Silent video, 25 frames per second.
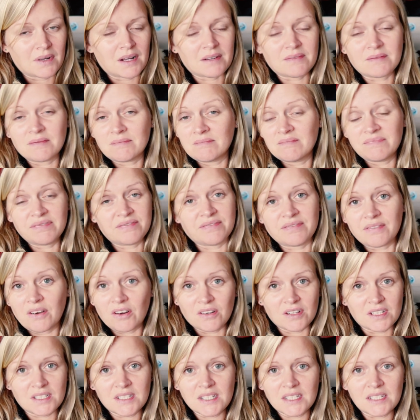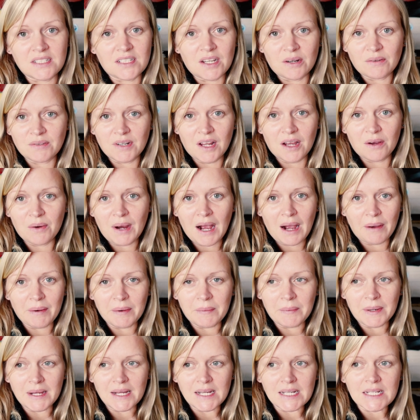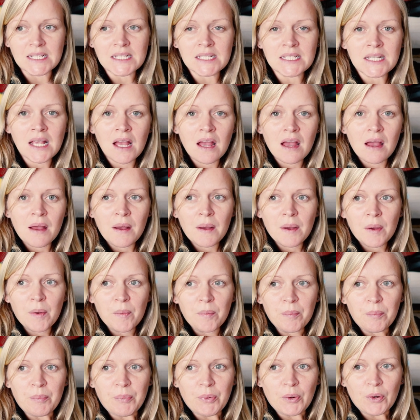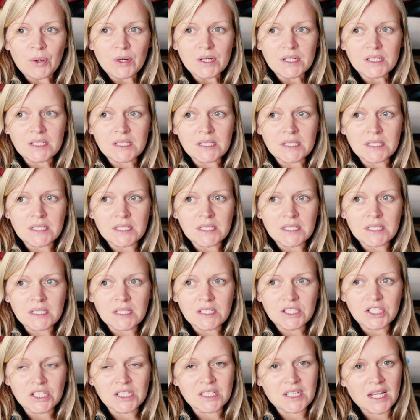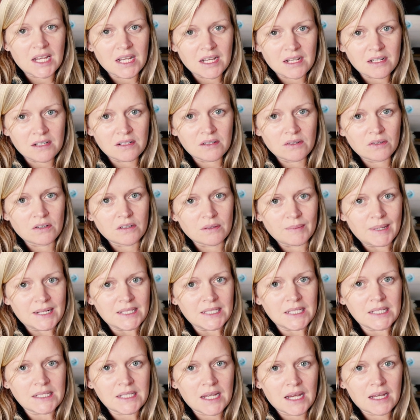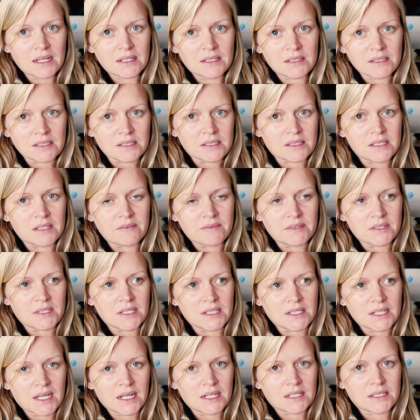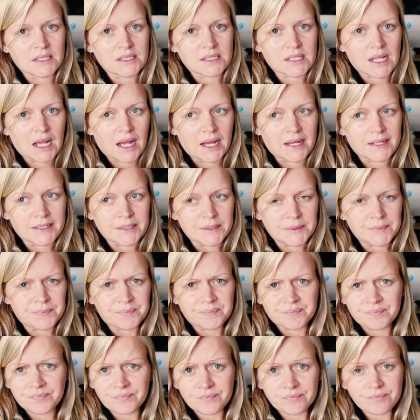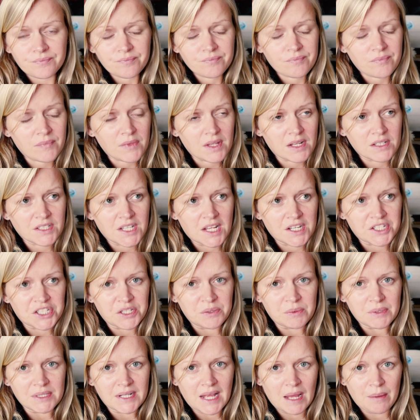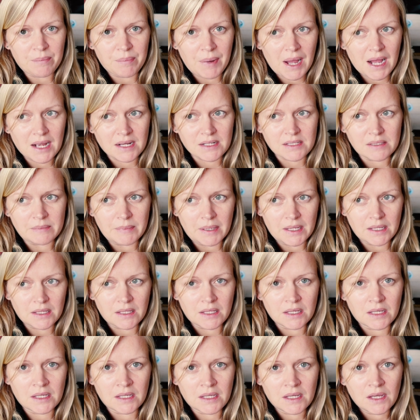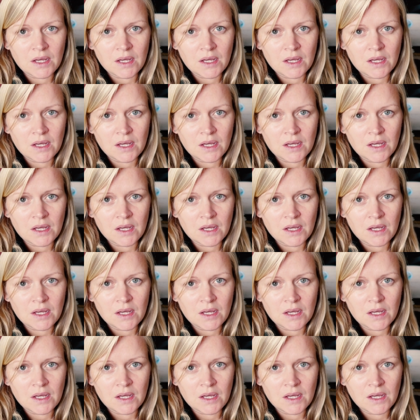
I honestly don't know how it works. But she's taken all my details and Stephen's details and said she will get back to me